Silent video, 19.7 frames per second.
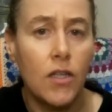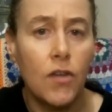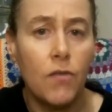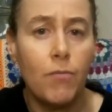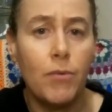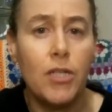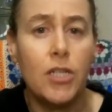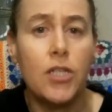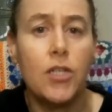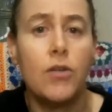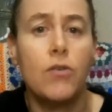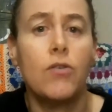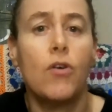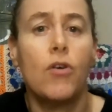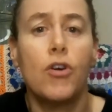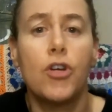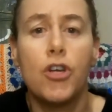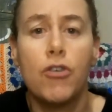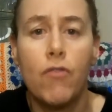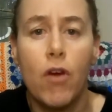"You've been doing it
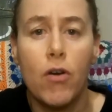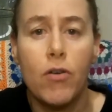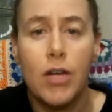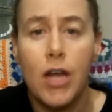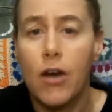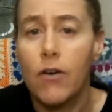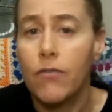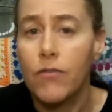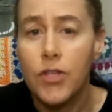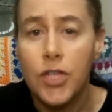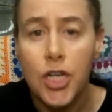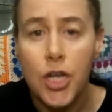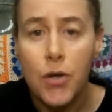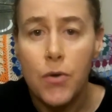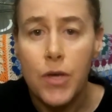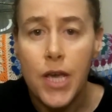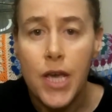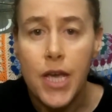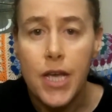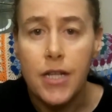on your own now for 2
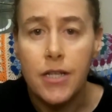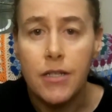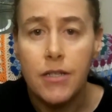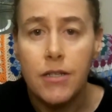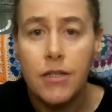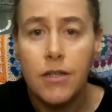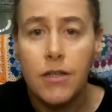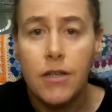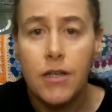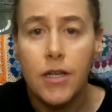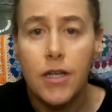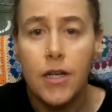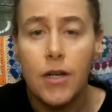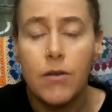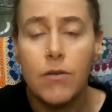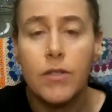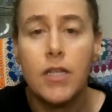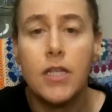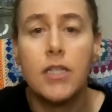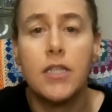years, you
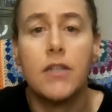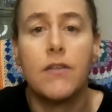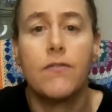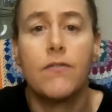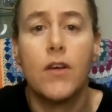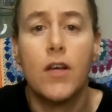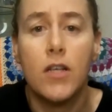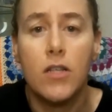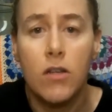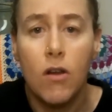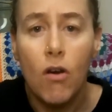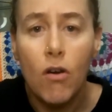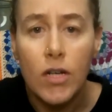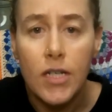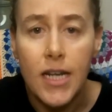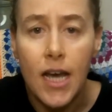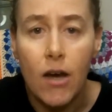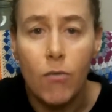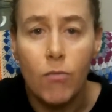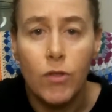know, since the first
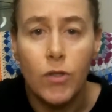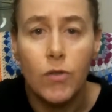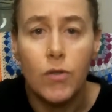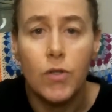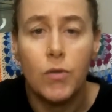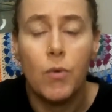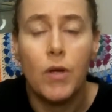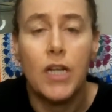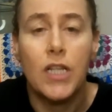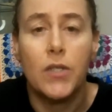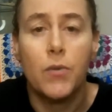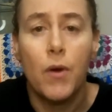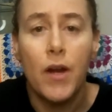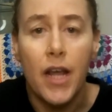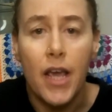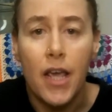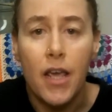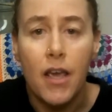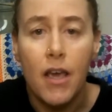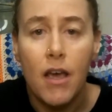lockdown, which was
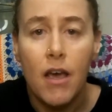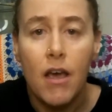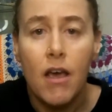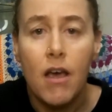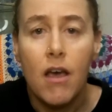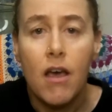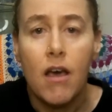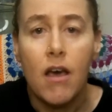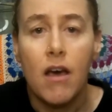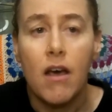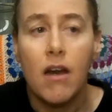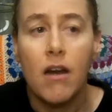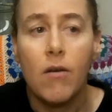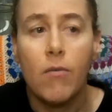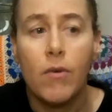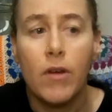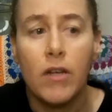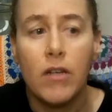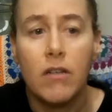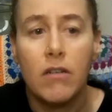2020." And I
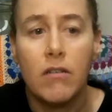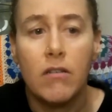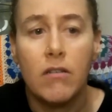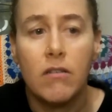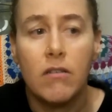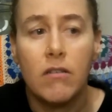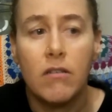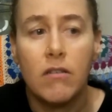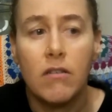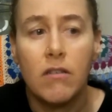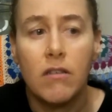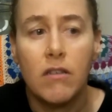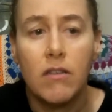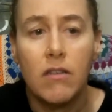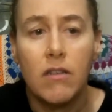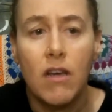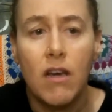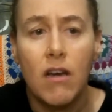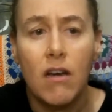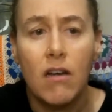went,
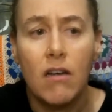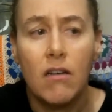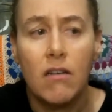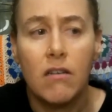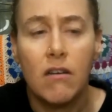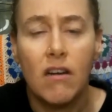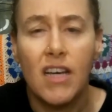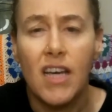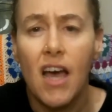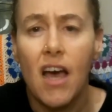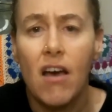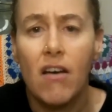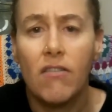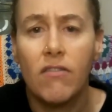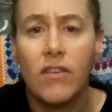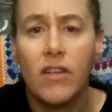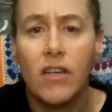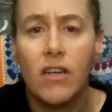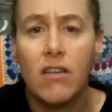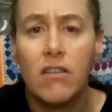"Yeah, I have."
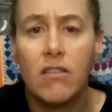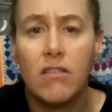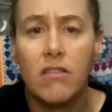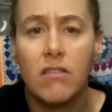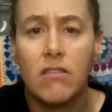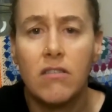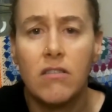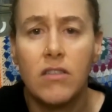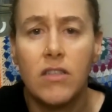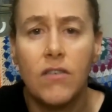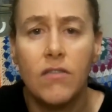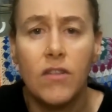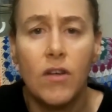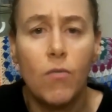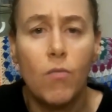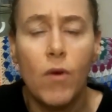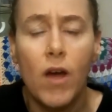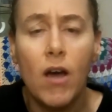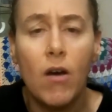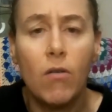And he goes, "And you've
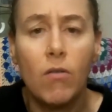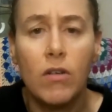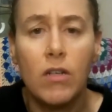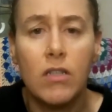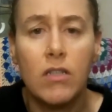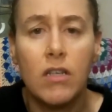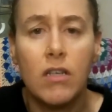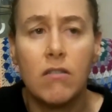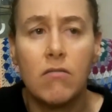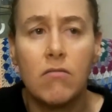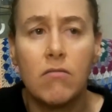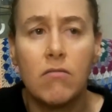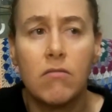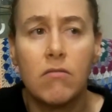done well." And I said,